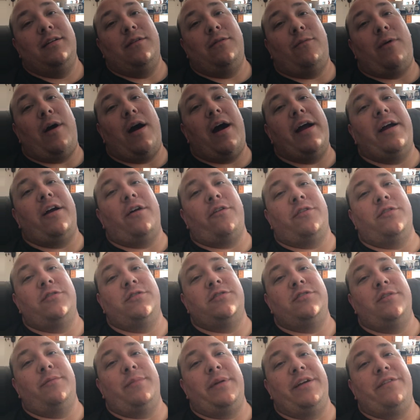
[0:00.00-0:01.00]
Why are there
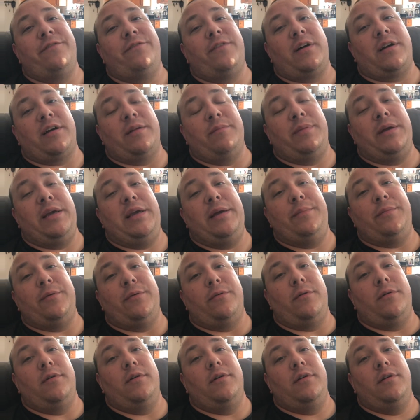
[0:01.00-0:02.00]
so many fucking
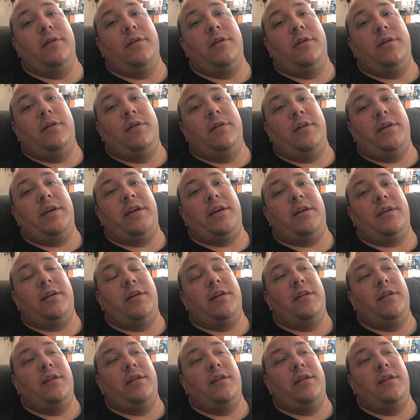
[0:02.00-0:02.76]
people? Like,